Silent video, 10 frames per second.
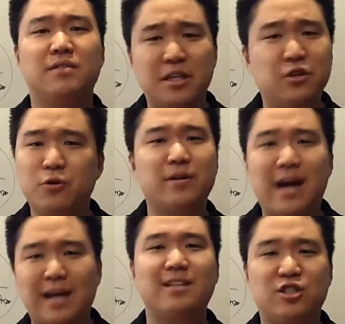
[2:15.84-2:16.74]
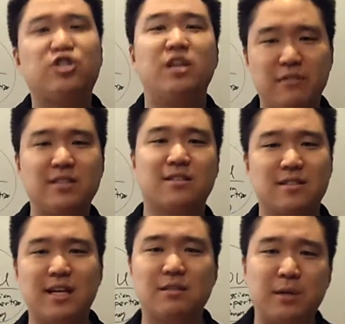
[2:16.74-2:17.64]
then you're not achieving
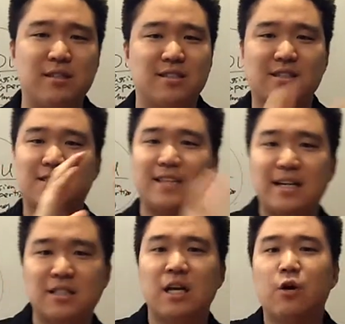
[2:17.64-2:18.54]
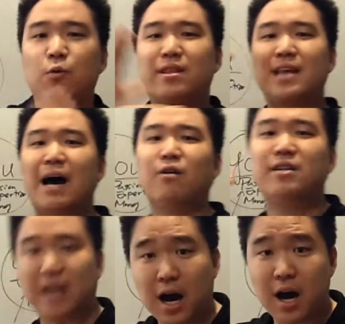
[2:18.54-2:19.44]
success, because success
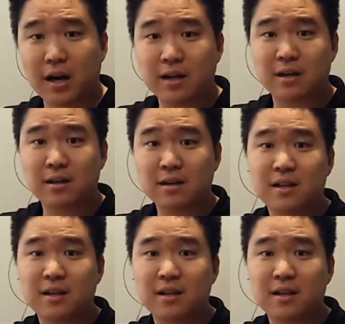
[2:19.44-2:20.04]
without God